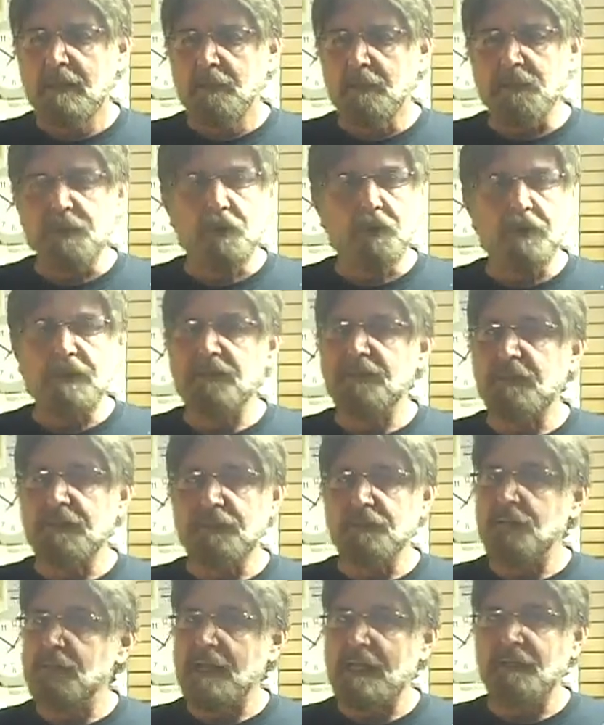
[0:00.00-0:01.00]
Recordings that
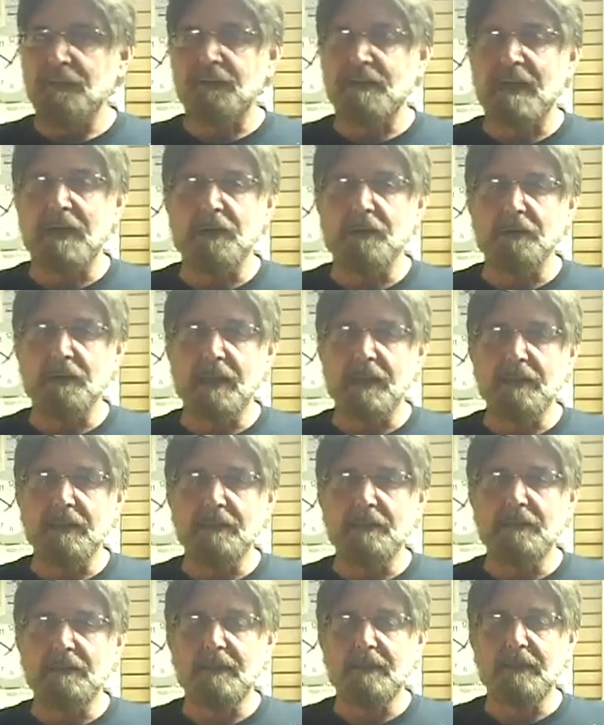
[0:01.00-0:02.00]
do not sound like
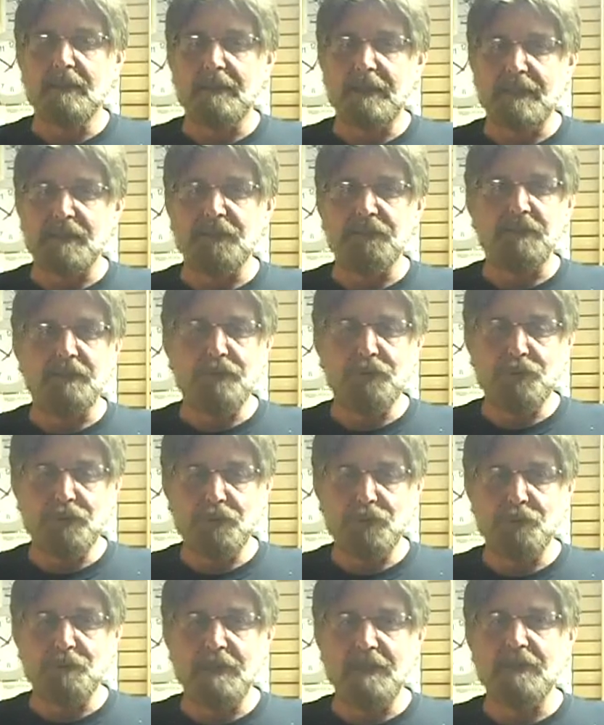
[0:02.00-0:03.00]
an Edison
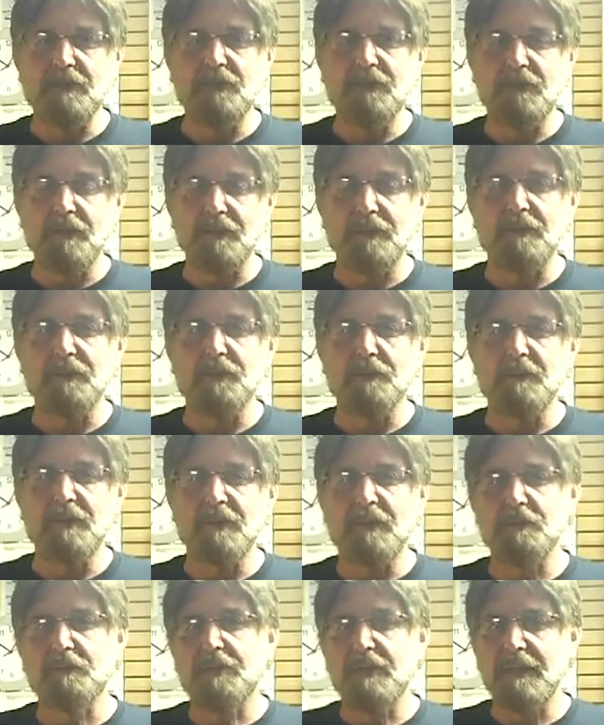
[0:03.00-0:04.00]
2-minute cylinder
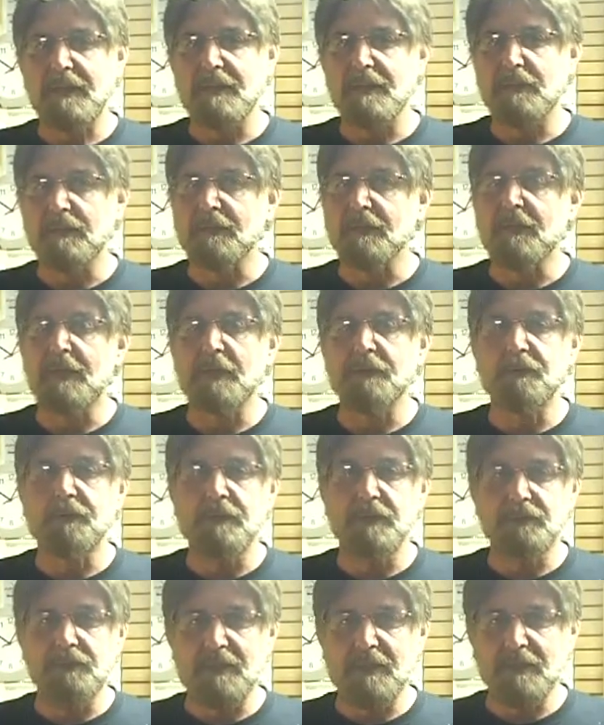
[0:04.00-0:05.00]
being played on a
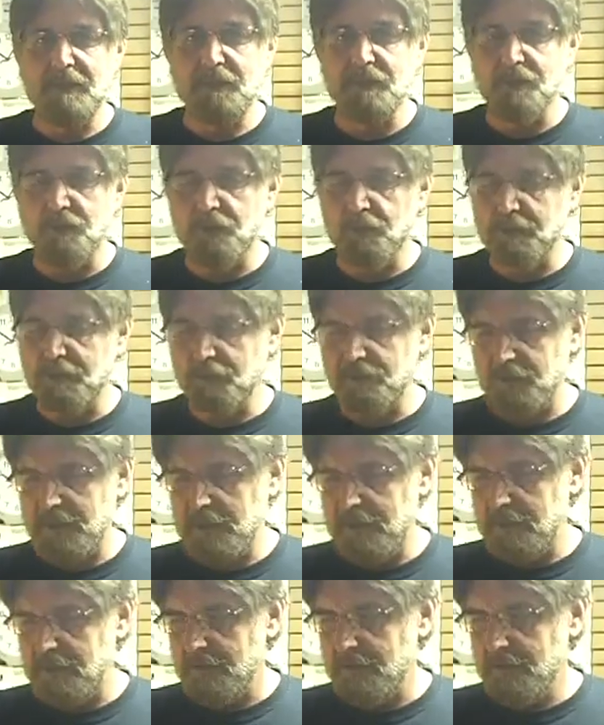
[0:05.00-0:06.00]
110-year-old
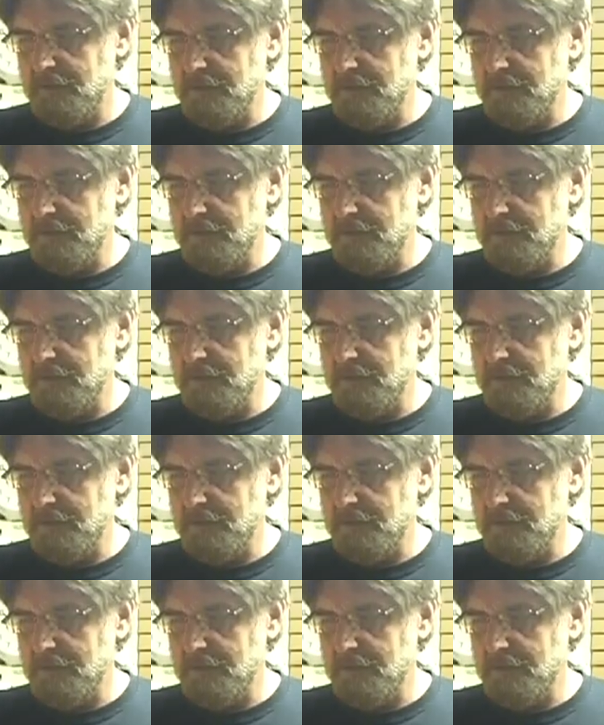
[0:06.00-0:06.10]
machine.